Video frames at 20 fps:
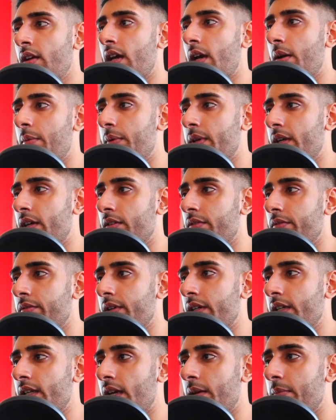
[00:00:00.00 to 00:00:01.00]
and we can
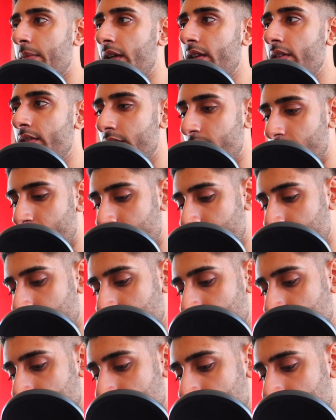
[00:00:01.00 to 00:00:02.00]
rename it to
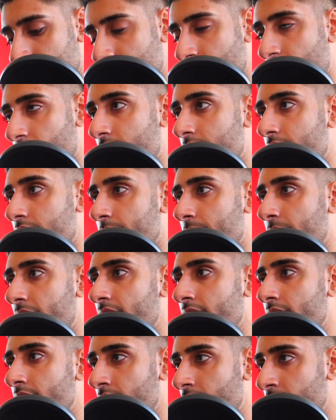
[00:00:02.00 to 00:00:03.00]

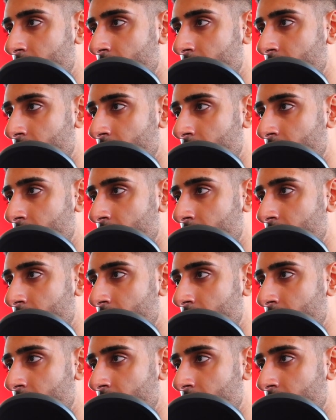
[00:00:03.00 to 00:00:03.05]
decrement